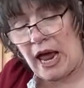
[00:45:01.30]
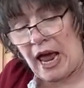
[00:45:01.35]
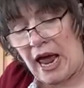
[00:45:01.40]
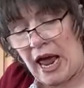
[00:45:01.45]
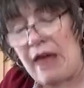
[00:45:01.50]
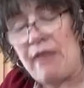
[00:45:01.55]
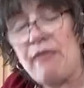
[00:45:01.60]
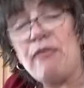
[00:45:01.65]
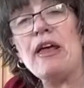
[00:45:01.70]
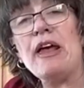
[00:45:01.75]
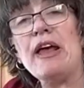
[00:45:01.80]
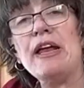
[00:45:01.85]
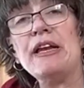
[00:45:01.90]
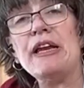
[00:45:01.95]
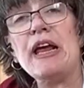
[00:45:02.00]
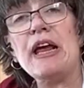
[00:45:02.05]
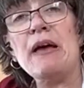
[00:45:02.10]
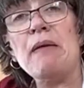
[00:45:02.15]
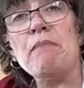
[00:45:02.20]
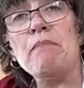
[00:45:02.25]
and
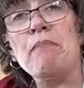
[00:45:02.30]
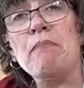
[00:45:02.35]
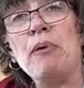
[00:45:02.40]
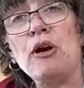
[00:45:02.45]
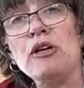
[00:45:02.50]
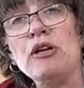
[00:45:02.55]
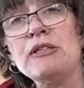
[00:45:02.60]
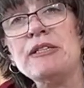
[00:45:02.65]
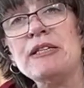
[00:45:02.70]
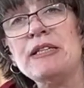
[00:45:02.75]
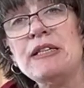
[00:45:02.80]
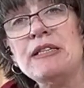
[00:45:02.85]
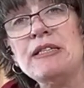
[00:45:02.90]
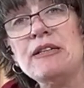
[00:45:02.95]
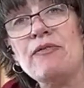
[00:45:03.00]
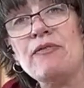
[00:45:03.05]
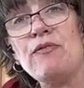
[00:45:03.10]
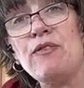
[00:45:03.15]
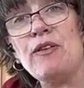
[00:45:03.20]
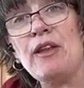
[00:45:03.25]
then it burst
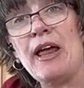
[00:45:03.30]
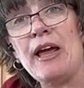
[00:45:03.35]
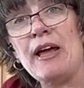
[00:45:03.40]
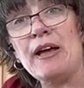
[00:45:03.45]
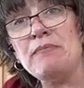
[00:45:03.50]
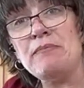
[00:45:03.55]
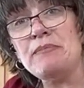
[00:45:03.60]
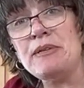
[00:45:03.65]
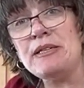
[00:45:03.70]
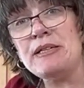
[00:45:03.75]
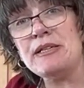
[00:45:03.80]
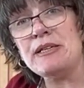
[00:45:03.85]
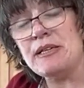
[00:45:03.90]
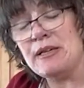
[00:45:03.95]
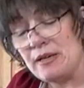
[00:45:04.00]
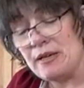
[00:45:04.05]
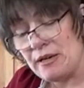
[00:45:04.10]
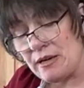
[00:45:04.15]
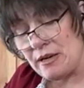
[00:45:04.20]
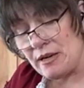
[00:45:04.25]
into flames,
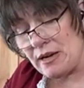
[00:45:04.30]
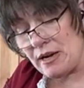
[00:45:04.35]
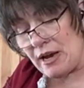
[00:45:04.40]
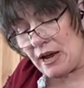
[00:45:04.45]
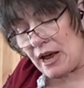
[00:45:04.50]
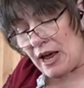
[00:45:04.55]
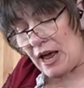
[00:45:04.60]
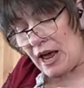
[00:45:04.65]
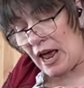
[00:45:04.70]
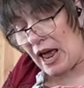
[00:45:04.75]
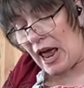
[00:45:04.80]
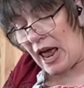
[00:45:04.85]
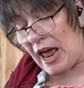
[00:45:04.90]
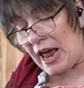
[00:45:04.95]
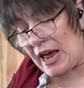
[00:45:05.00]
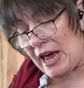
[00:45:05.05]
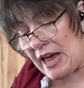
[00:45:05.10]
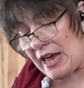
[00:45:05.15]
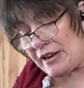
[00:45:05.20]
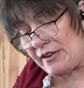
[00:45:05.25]

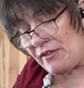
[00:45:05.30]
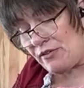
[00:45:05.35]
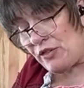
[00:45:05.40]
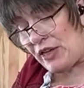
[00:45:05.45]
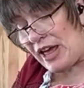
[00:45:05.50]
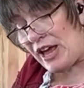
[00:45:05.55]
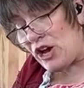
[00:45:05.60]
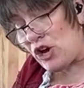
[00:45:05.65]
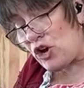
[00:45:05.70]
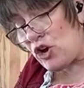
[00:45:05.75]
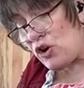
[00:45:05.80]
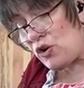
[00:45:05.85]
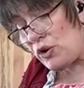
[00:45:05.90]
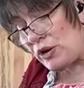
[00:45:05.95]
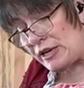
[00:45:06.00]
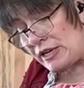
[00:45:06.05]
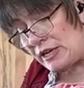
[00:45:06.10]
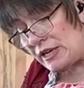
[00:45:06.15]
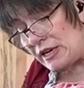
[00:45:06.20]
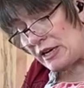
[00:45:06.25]
and they
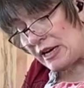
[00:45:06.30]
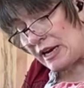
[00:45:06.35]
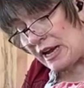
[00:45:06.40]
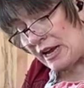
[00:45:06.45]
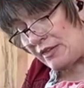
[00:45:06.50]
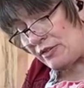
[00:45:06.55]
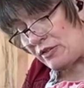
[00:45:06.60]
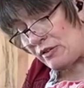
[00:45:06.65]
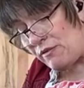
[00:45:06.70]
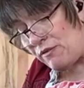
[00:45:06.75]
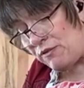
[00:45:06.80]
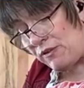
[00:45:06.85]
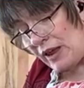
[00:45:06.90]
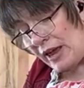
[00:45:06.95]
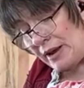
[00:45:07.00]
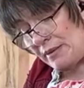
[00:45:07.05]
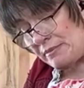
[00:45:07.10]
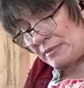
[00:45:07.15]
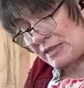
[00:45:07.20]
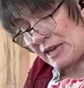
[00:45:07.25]
couldn't get the
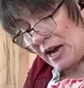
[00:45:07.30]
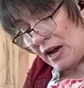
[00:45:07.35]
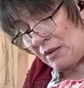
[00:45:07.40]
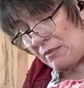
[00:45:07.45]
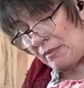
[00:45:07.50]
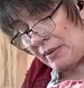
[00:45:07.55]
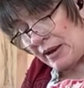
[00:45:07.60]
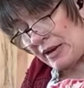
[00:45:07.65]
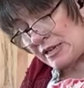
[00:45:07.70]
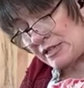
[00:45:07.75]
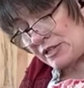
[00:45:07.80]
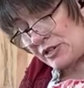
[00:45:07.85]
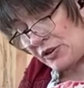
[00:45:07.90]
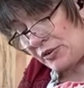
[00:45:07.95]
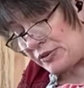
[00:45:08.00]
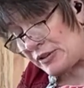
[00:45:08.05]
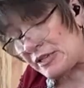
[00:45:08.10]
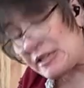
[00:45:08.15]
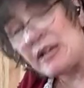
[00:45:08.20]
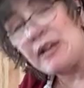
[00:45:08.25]
flames out because
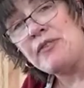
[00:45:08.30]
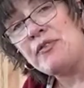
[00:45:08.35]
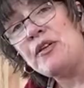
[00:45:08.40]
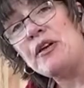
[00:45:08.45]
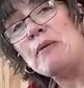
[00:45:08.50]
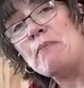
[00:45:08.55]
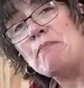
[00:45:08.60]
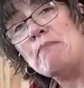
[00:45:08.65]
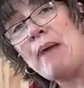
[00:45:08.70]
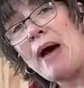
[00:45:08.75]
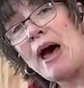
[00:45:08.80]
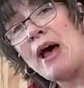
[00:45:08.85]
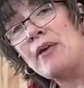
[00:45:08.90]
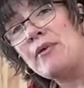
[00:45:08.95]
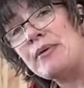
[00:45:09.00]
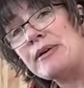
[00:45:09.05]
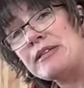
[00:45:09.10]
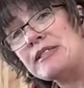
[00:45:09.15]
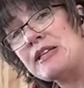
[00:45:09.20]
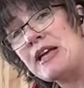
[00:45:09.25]
those lithium
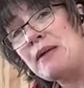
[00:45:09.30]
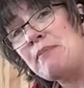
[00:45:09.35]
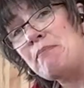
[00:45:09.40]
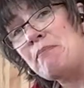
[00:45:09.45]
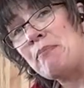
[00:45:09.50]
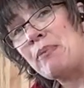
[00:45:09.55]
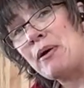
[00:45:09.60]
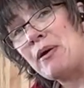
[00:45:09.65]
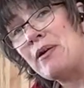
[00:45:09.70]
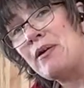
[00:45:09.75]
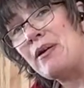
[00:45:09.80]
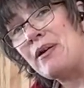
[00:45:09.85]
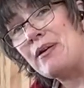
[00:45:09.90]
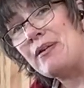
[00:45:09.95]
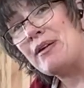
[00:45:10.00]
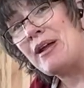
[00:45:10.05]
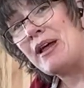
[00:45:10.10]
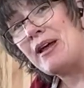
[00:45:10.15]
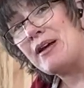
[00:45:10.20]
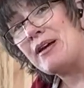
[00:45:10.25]
batteries, they
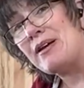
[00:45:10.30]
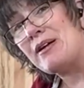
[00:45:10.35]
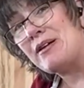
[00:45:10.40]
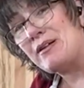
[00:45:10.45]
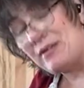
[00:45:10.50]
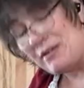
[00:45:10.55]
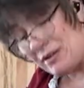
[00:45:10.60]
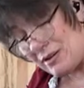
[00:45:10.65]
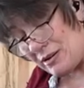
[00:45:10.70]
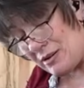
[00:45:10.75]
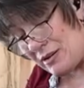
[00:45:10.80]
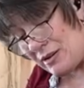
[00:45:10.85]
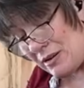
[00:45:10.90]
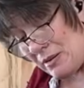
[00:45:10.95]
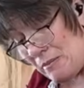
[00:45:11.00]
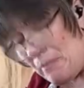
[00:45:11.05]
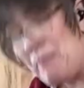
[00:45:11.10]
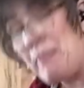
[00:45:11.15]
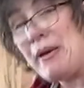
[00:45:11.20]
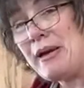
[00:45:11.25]
burn like
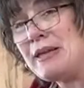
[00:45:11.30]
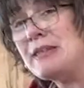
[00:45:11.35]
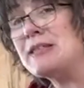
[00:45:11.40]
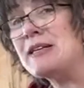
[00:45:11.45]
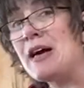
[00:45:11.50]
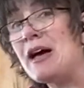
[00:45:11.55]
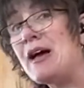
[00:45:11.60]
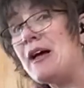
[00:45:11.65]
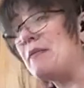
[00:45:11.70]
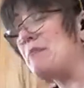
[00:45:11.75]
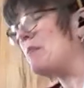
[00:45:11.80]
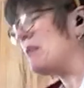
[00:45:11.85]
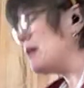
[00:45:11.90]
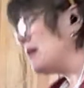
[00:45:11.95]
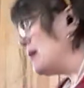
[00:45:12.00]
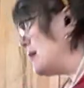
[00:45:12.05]
big time.